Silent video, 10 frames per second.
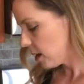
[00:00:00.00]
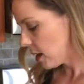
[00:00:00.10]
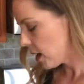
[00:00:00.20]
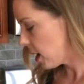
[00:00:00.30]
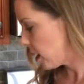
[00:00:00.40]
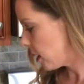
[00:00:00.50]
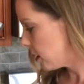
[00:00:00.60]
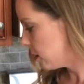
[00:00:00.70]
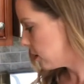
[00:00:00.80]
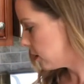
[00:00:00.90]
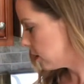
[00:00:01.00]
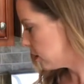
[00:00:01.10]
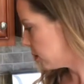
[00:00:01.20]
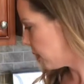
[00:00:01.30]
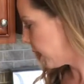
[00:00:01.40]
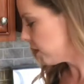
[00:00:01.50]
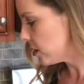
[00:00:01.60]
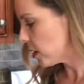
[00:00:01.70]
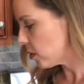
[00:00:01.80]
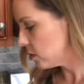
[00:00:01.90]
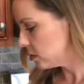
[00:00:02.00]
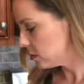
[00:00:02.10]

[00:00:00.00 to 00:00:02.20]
a, I don't know,